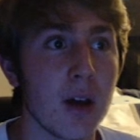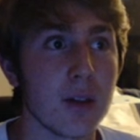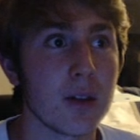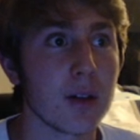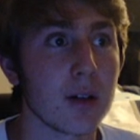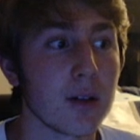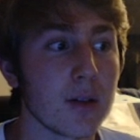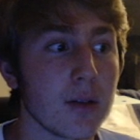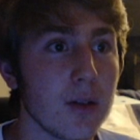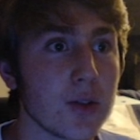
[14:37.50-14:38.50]
the
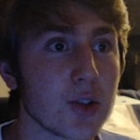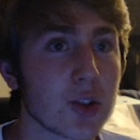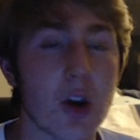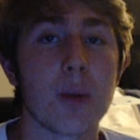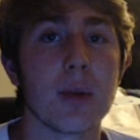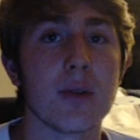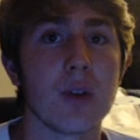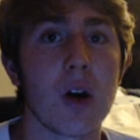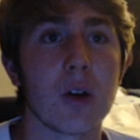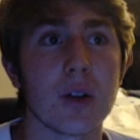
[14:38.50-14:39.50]
scope of
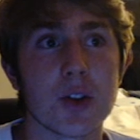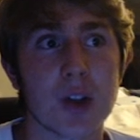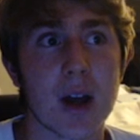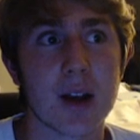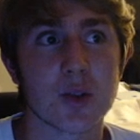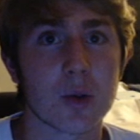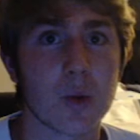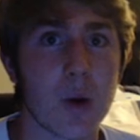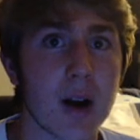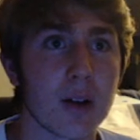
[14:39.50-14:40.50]
knowledge that is
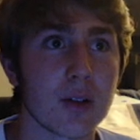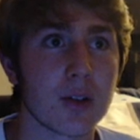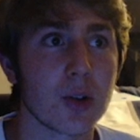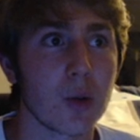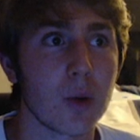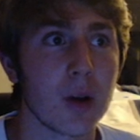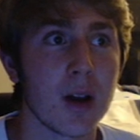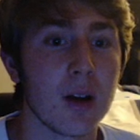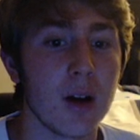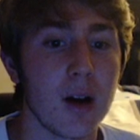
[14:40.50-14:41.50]
required to
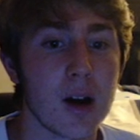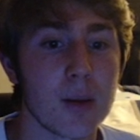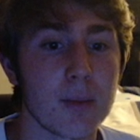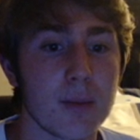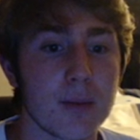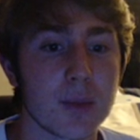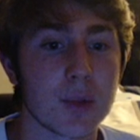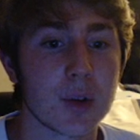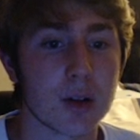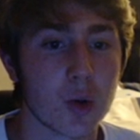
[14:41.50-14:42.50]

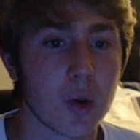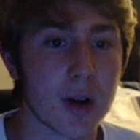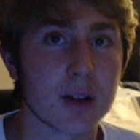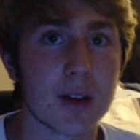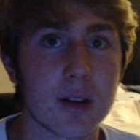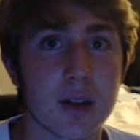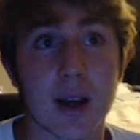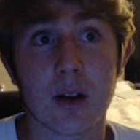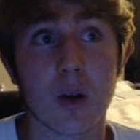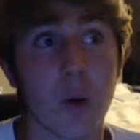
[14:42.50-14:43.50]
critically
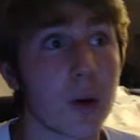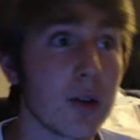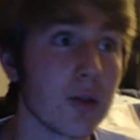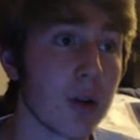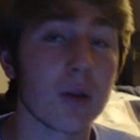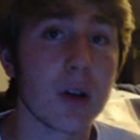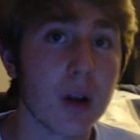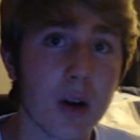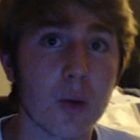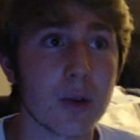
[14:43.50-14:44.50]
think, or you don't
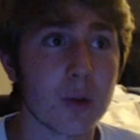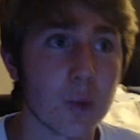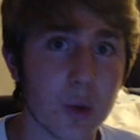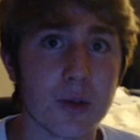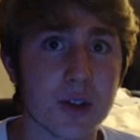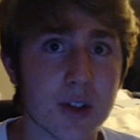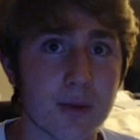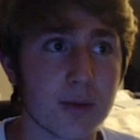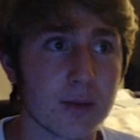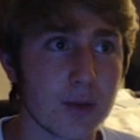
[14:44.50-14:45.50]
know the rules of
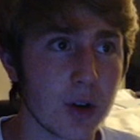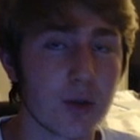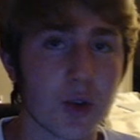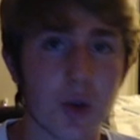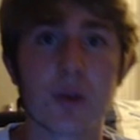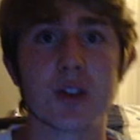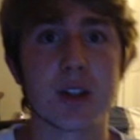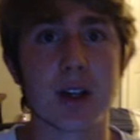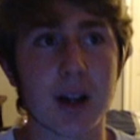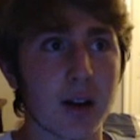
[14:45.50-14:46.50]
truth
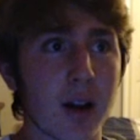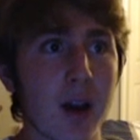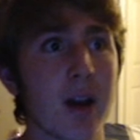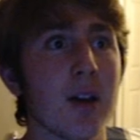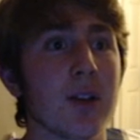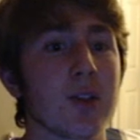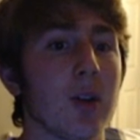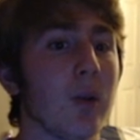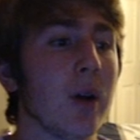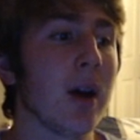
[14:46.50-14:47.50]
seeking.
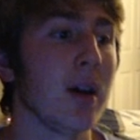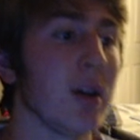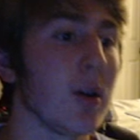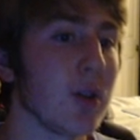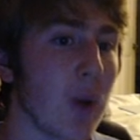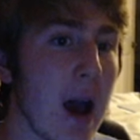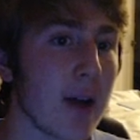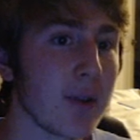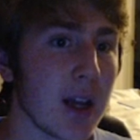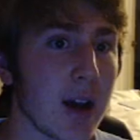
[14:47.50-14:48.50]
So you
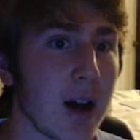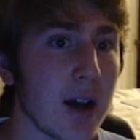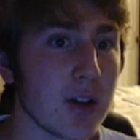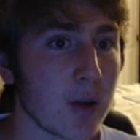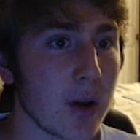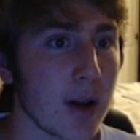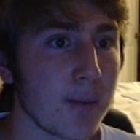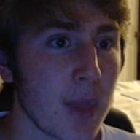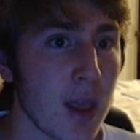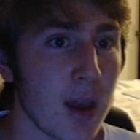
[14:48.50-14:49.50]
have an AI do it,
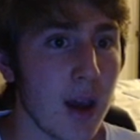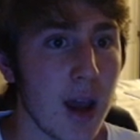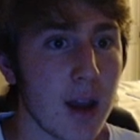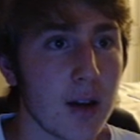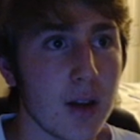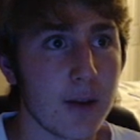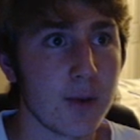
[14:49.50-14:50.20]
and